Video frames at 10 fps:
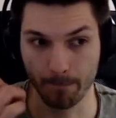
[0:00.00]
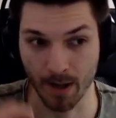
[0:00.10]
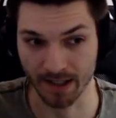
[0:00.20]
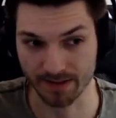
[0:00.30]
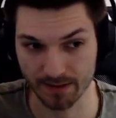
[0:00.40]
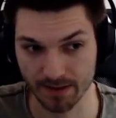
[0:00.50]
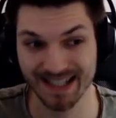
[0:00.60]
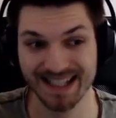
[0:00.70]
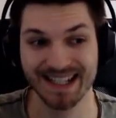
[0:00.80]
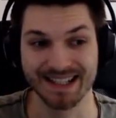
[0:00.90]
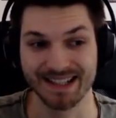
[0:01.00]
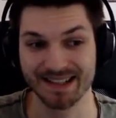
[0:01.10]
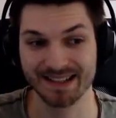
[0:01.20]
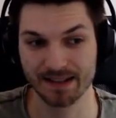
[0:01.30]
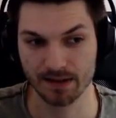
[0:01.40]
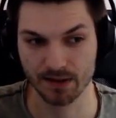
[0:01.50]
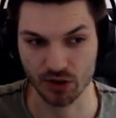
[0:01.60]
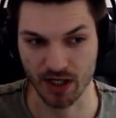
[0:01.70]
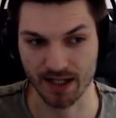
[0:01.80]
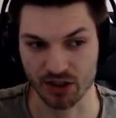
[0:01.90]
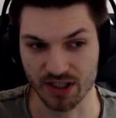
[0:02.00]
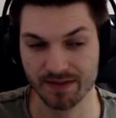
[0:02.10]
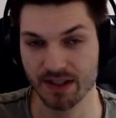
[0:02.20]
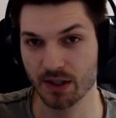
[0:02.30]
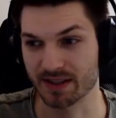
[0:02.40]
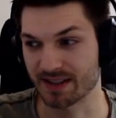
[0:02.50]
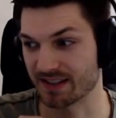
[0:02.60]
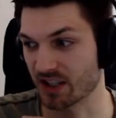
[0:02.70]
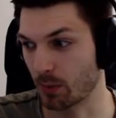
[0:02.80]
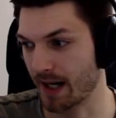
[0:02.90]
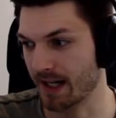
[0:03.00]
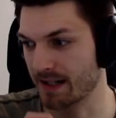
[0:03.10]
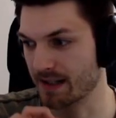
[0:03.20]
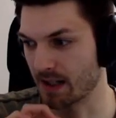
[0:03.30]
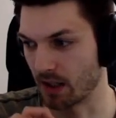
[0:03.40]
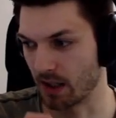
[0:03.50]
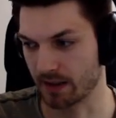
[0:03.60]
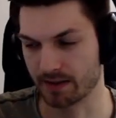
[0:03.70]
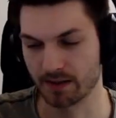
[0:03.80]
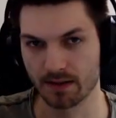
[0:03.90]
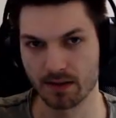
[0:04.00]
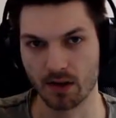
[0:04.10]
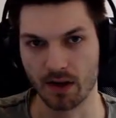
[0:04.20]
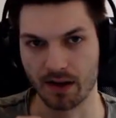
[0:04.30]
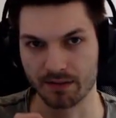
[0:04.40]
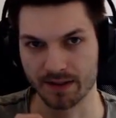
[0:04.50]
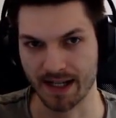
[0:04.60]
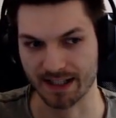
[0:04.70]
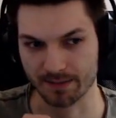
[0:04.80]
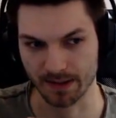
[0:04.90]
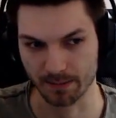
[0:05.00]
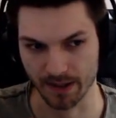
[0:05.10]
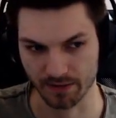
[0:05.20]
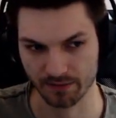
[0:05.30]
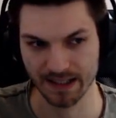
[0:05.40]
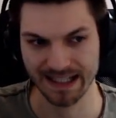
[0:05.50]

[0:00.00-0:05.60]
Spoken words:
But this change, even though this is quite a lot of attack speed buff,